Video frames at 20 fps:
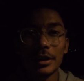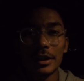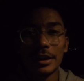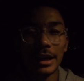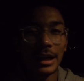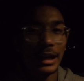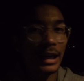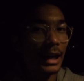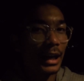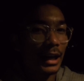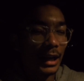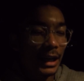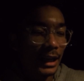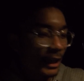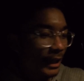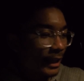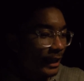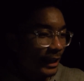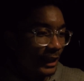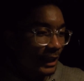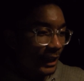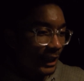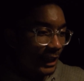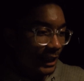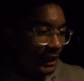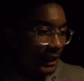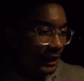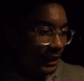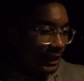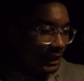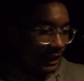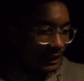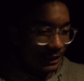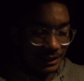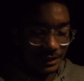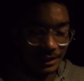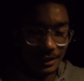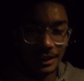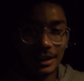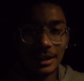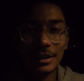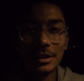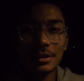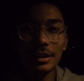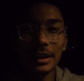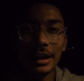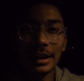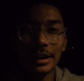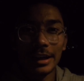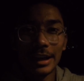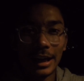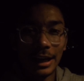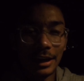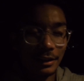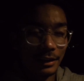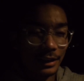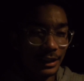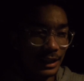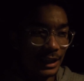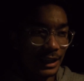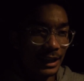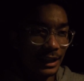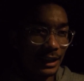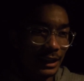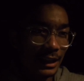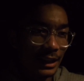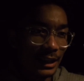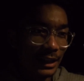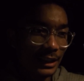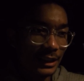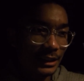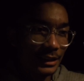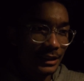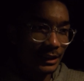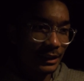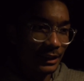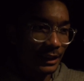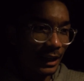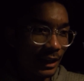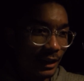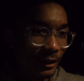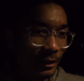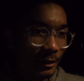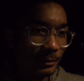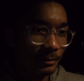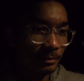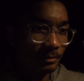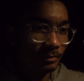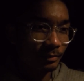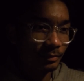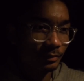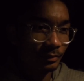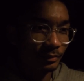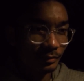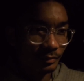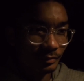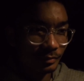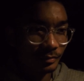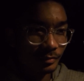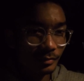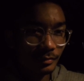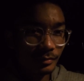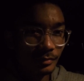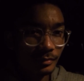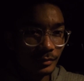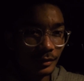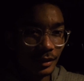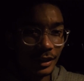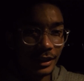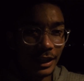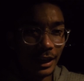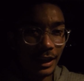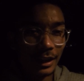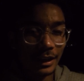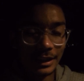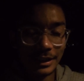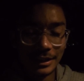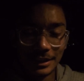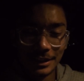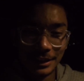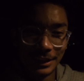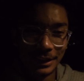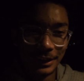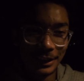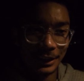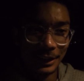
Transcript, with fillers: the day i i just needed to let it out and yeah okay let's